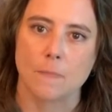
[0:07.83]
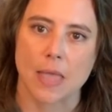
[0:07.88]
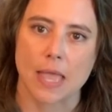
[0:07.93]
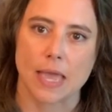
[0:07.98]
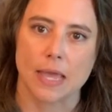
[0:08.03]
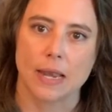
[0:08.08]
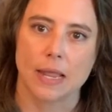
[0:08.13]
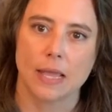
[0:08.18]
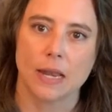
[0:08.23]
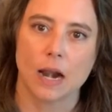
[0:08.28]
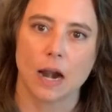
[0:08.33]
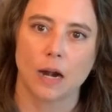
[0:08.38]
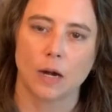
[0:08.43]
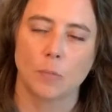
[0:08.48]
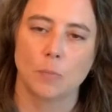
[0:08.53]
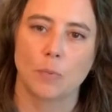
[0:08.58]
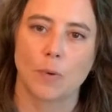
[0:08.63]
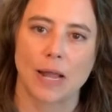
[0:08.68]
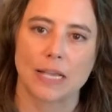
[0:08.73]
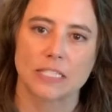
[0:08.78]
And in
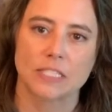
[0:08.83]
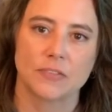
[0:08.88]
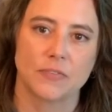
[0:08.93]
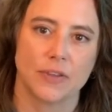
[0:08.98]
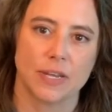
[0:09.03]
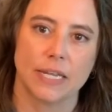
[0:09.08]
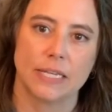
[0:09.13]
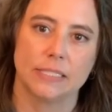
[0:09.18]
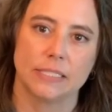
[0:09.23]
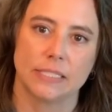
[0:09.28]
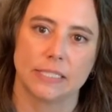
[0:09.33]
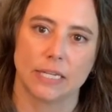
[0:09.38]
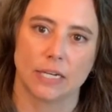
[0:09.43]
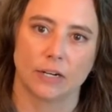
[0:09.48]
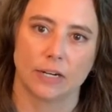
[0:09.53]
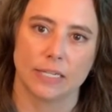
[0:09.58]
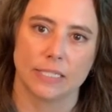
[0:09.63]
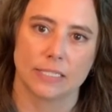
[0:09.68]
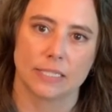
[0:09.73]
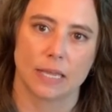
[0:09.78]
our breastfeeding
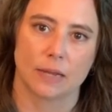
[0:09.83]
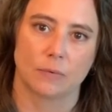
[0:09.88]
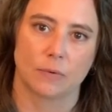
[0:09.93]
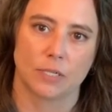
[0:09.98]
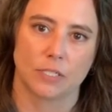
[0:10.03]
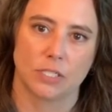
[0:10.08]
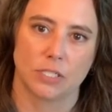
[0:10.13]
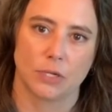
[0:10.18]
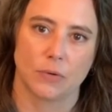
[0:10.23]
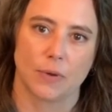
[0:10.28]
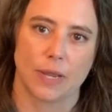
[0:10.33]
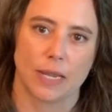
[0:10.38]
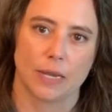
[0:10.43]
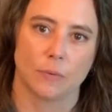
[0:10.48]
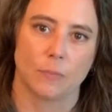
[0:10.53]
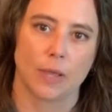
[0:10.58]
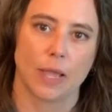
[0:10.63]
series that we're doing,